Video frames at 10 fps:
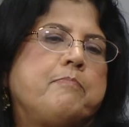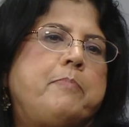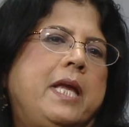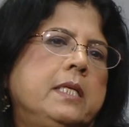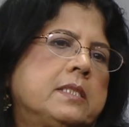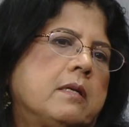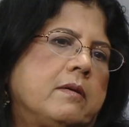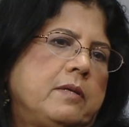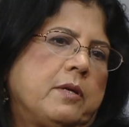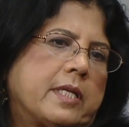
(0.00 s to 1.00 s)
Based
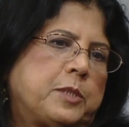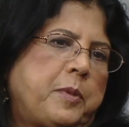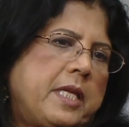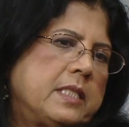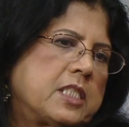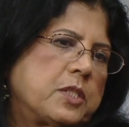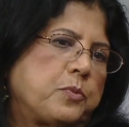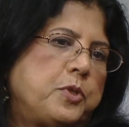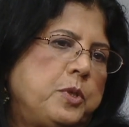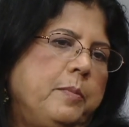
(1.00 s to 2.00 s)
on your
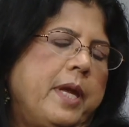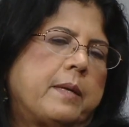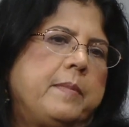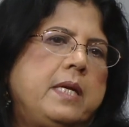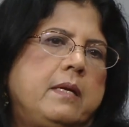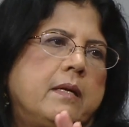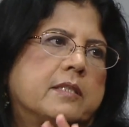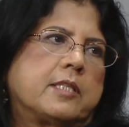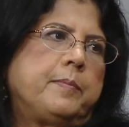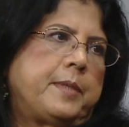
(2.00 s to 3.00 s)
experiences, would you make me a
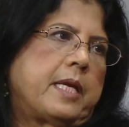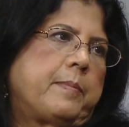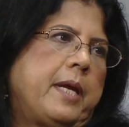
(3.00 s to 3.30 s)
triptych